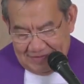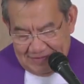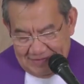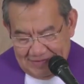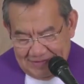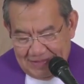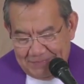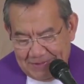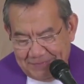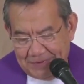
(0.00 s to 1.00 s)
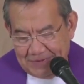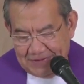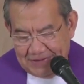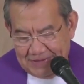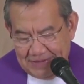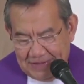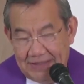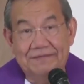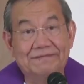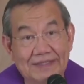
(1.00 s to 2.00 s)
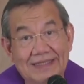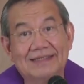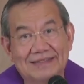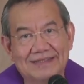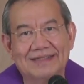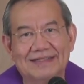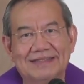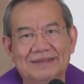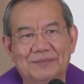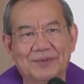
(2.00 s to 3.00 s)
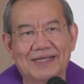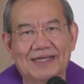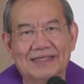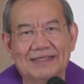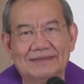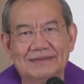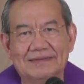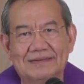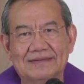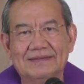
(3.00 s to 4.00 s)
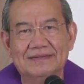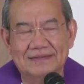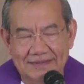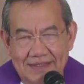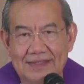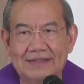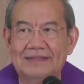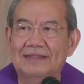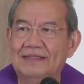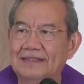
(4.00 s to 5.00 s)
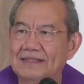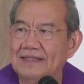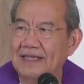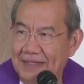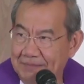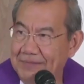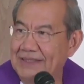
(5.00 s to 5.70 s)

Dapat po, i-filter natin muna. God and me.